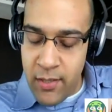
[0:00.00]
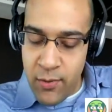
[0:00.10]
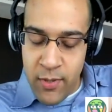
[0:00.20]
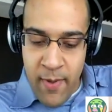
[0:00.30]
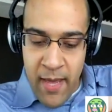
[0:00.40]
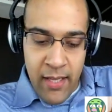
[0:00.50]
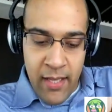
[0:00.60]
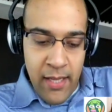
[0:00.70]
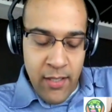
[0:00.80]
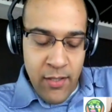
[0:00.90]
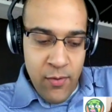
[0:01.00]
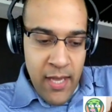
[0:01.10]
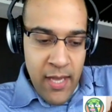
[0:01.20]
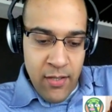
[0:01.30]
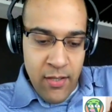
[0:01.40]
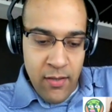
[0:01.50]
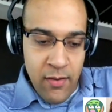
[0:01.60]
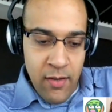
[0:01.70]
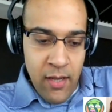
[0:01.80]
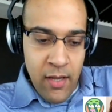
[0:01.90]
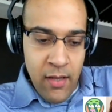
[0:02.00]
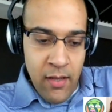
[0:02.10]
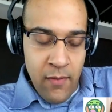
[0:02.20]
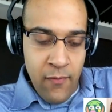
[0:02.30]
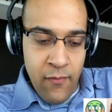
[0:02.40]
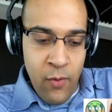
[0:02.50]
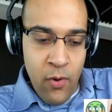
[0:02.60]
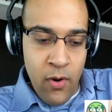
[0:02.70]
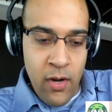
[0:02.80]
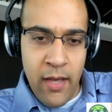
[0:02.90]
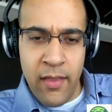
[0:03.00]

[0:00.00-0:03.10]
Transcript: This was back in like 2004, I